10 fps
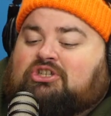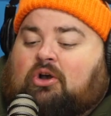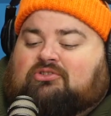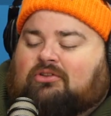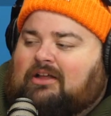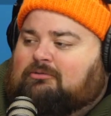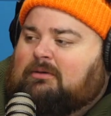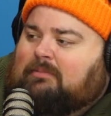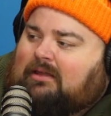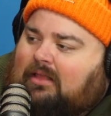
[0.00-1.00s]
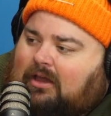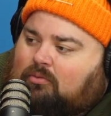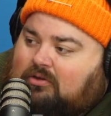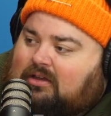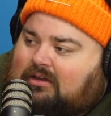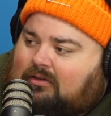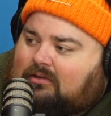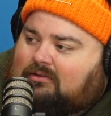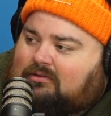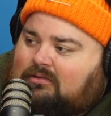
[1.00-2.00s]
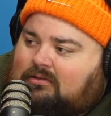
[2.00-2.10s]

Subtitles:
she also lets me be like ridiculous.